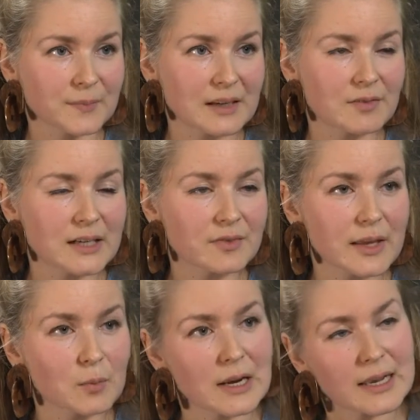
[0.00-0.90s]
even if
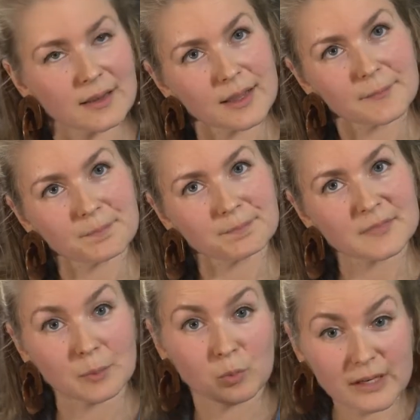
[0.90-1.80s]
they were,
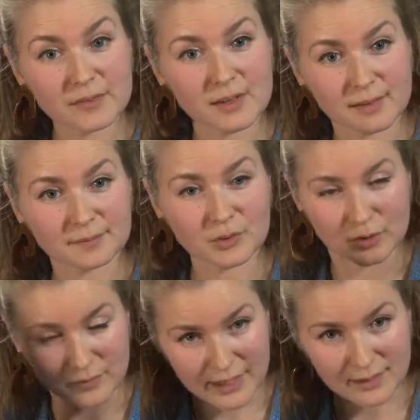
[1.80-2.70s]
some were even
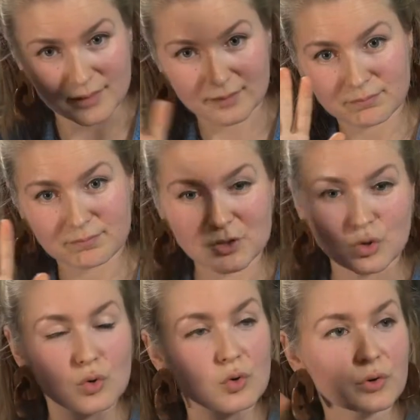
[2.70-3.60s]
sort of had the
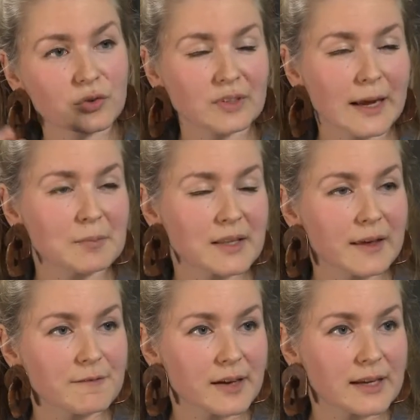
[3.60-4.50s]
door slammed in
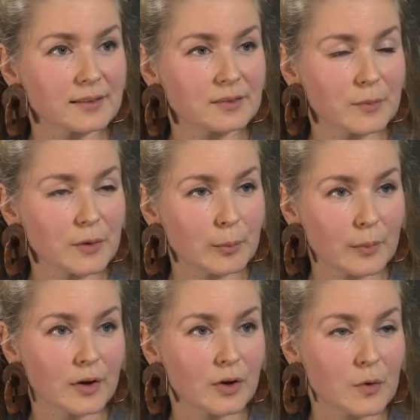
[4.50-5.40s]
their face from their
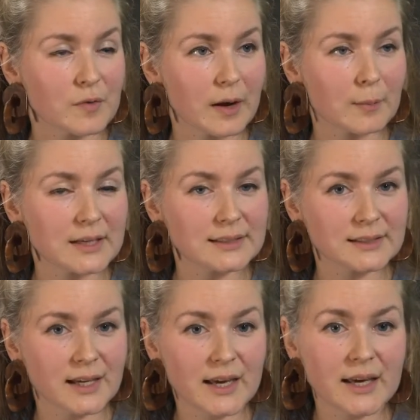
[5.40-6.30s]
own
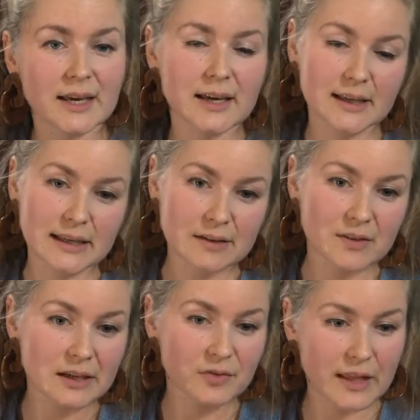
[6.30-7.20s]
families.
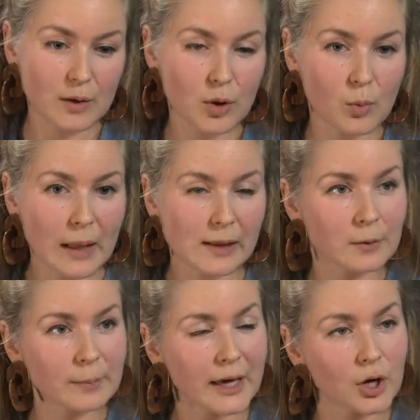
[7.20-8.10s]
Even if they were
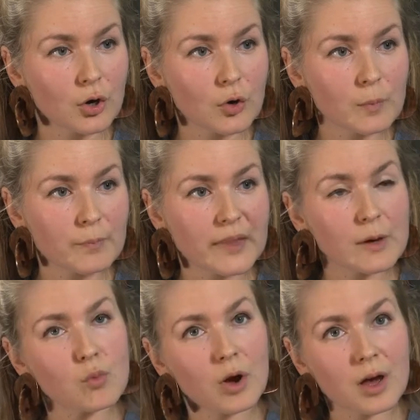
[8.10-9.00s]
welcome back home, they
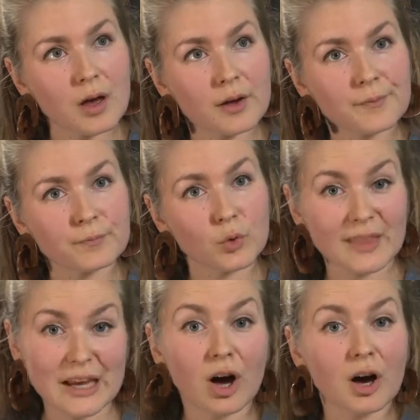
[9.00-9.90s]
were, or
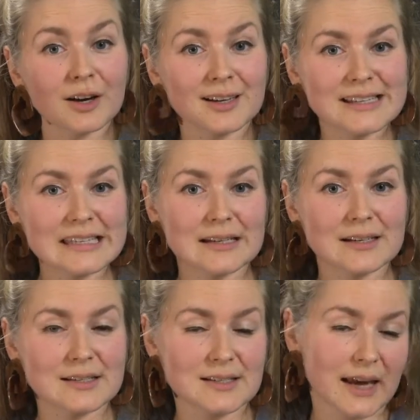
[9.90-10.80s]
they are,
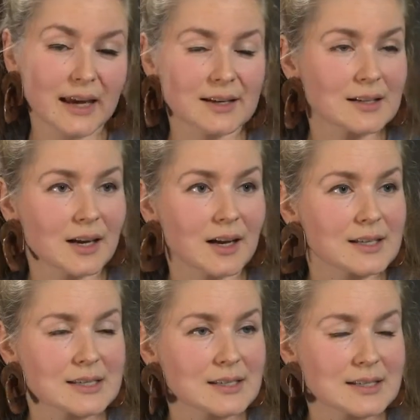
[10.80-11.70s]
considered
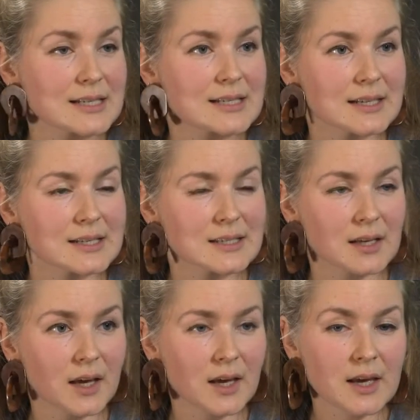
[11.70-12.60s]
second-class citizens.
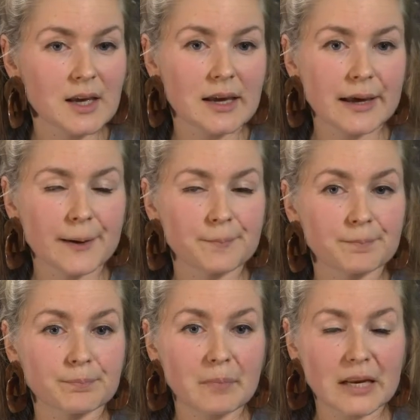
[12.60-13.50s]

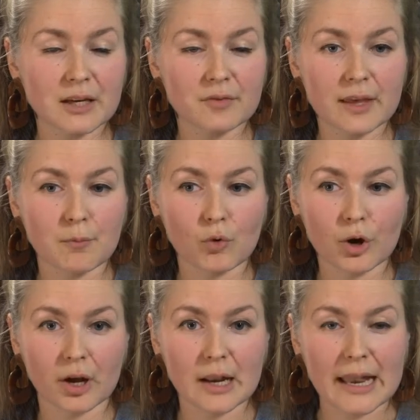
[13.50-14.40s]
Many of them were
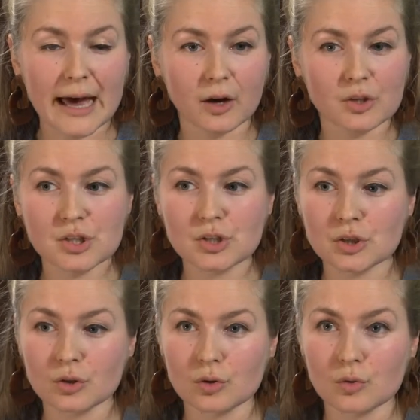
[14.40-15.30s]
not allowed
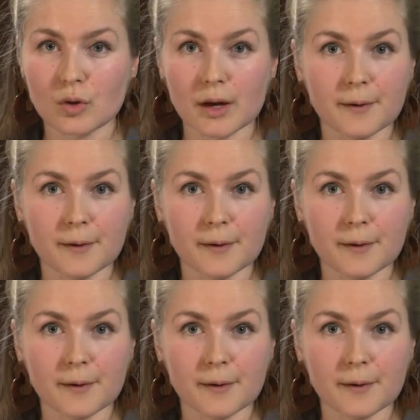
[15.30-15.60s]
to